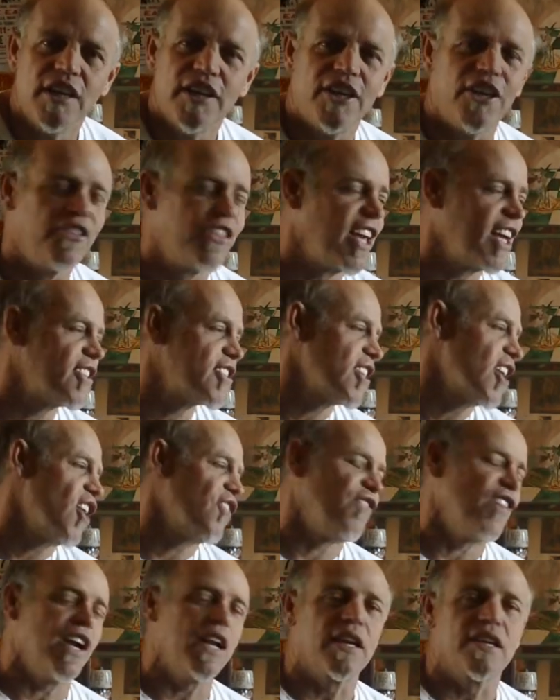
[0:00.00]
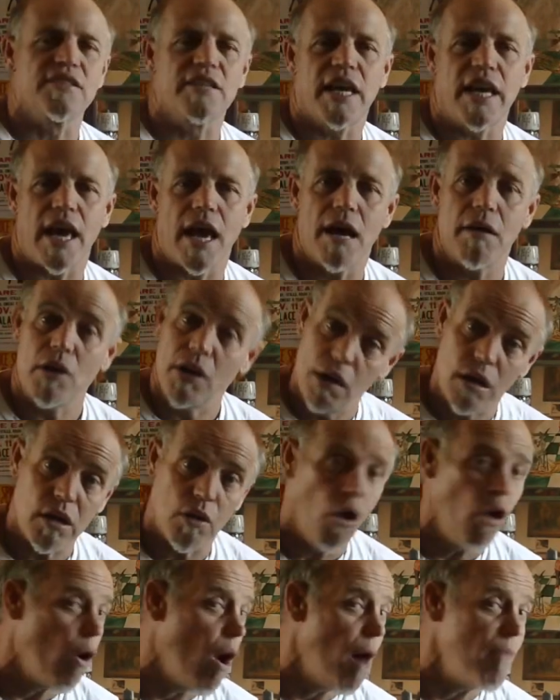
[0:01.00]
You think it's all funny because it can't,
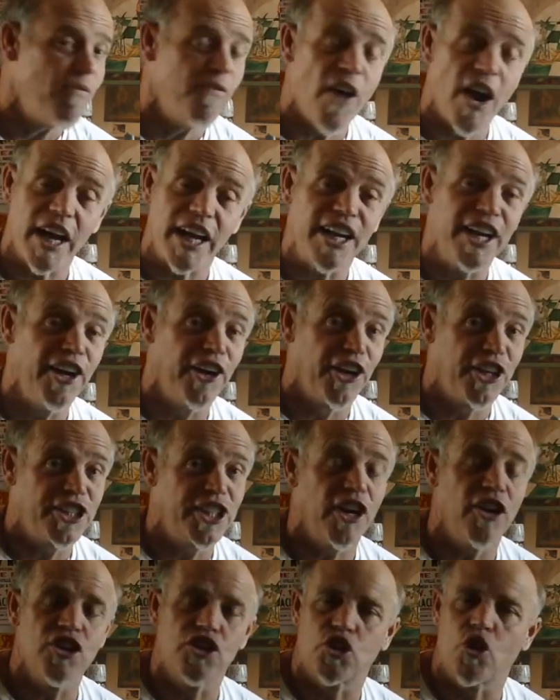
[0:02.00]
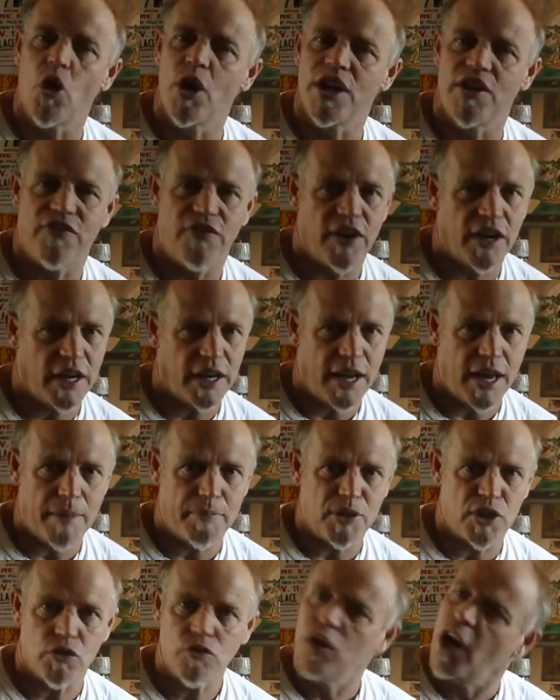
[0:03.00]
I'm fucking here to tell you, it's going to fucking
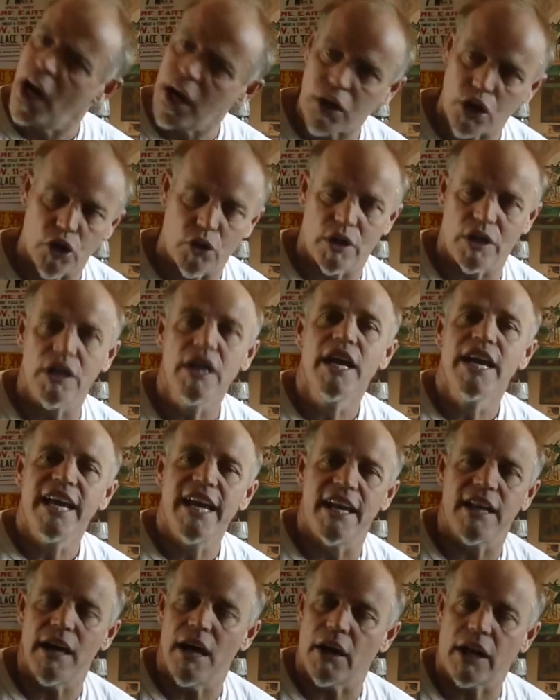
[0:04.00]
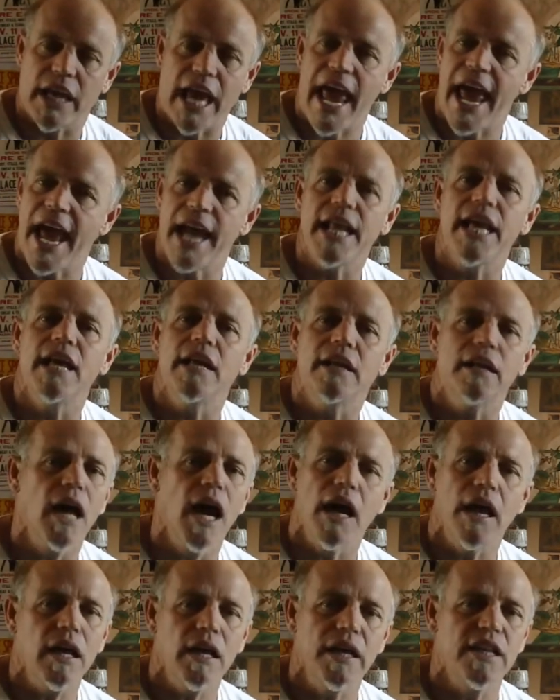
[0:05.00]
happen to you. Not gonna, it, I can't,
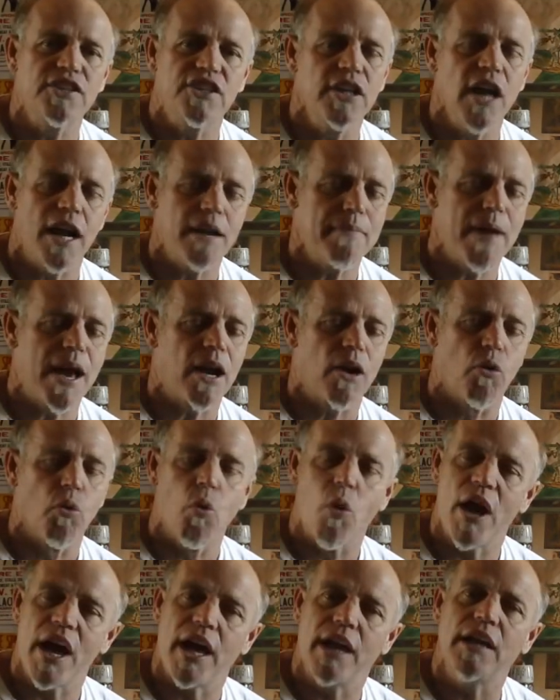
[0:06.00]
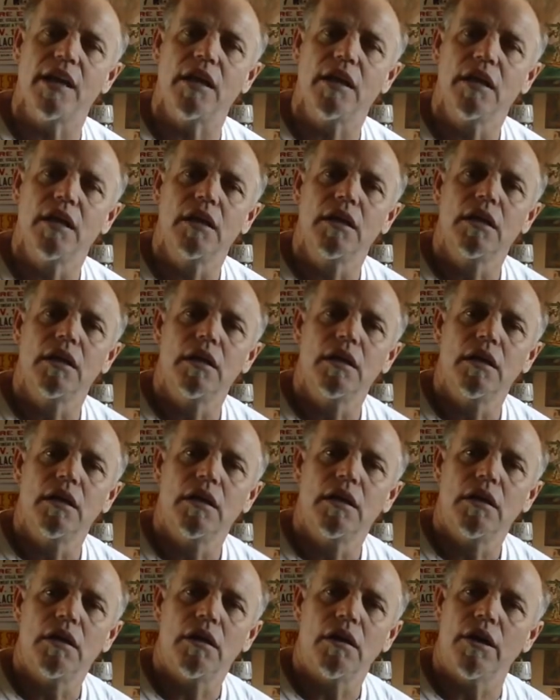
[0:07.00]
not, it's not a matter of when,
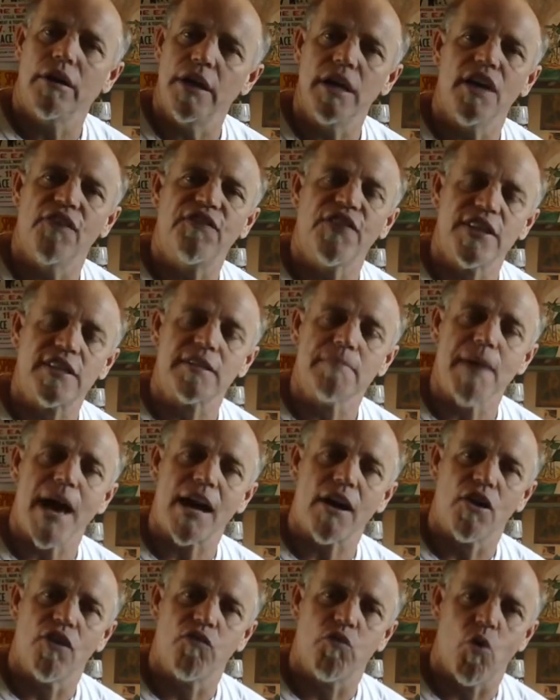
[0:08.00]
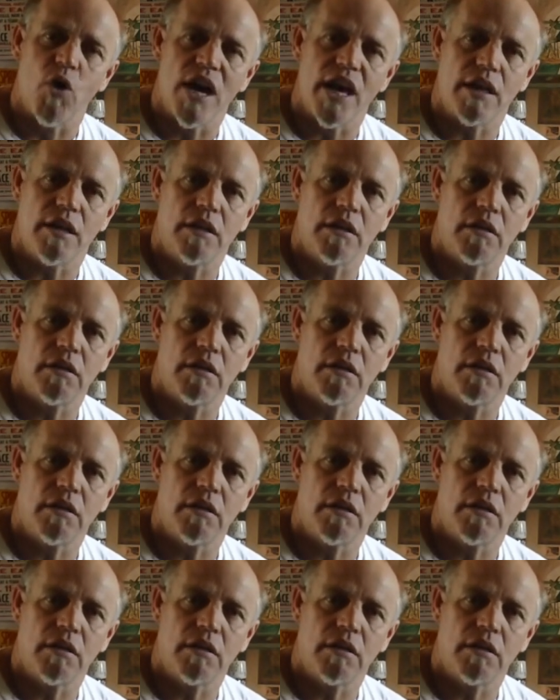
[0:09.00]
or if, it's a matter of when.